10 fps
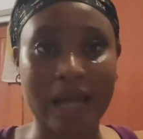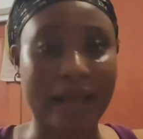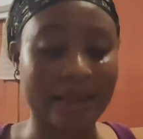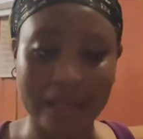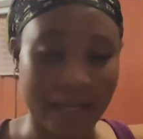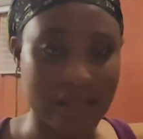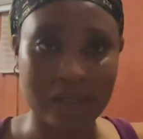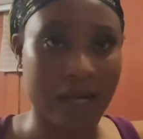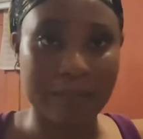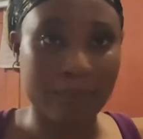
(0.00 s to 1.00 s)
at night.
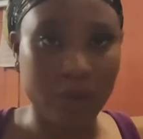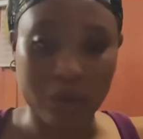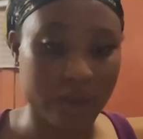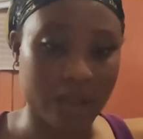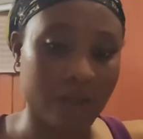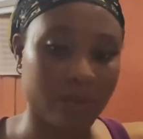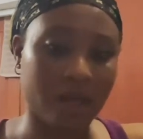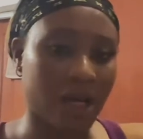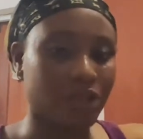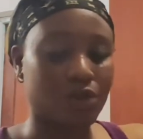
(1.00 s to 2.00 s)
I'm not going anywhere.
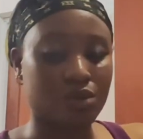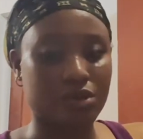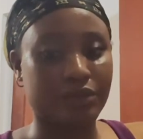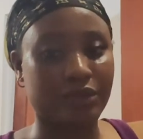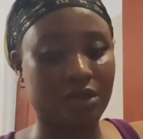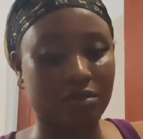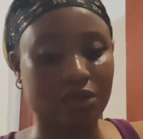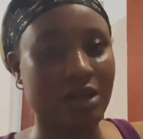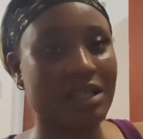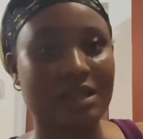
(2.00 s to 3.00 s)
I just want to film.
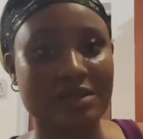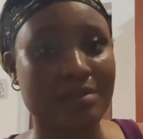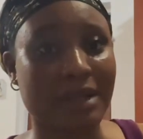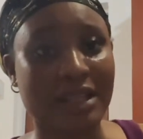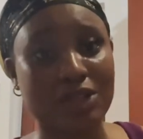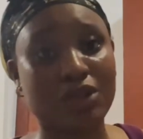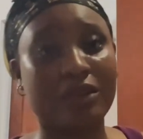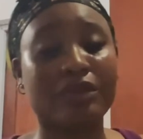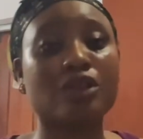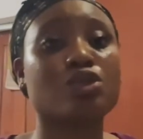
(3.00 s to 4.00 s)
You guys have seen my natural
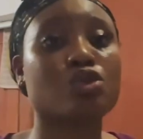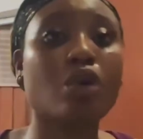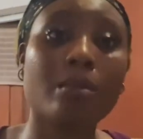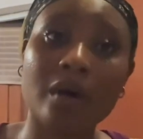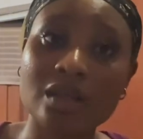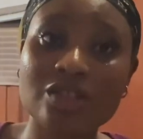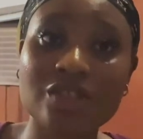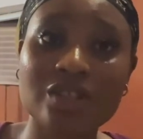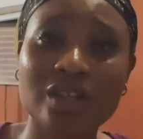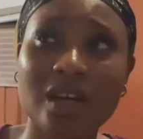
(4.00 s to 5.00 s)
face so
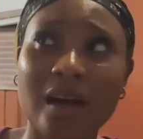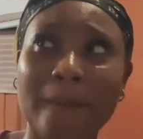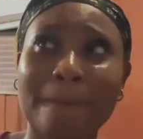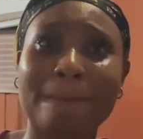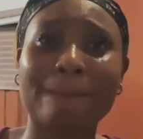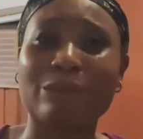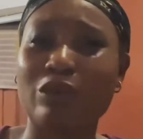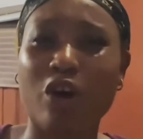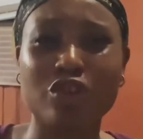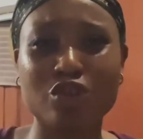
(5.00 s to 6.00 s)
much
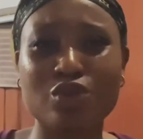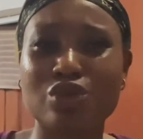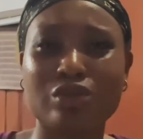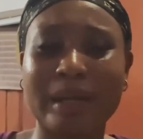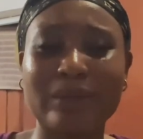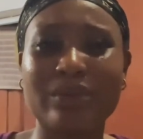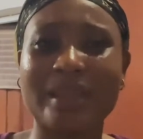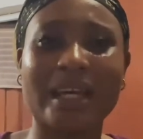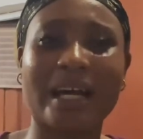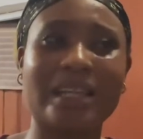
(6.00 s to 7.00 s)
on YouTube. I don't
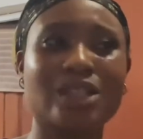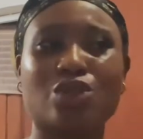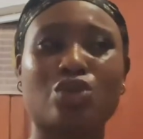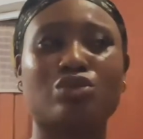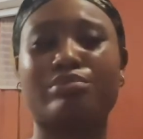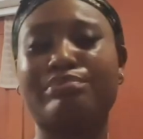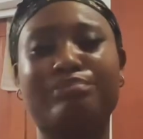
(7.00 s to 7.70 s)
think I need to